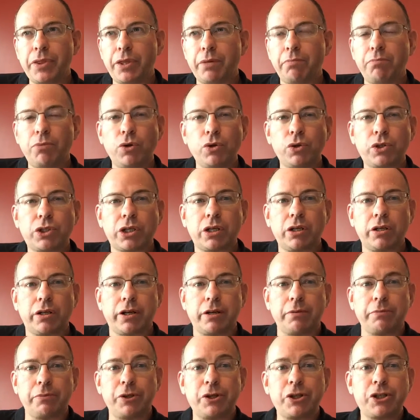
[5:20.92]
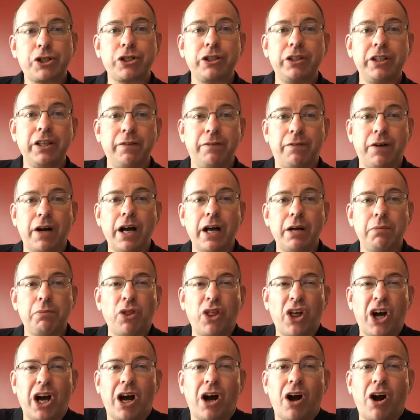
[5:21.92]
most commercially viable,
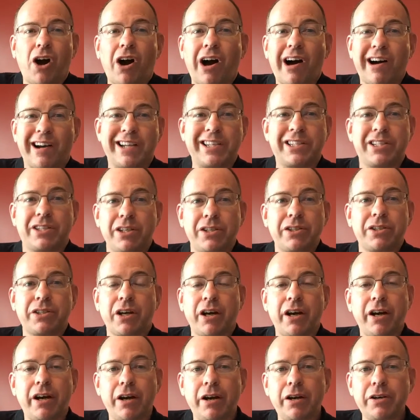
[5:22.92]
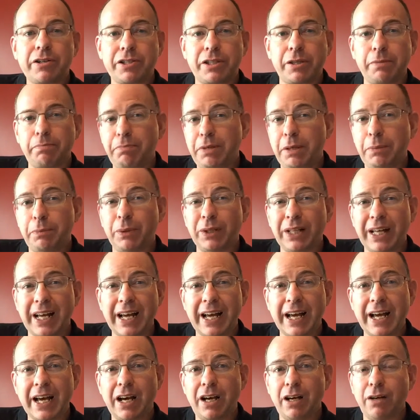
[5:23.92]
the hottest desires that people
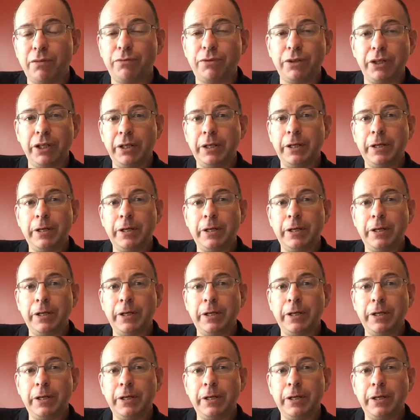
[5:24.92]
have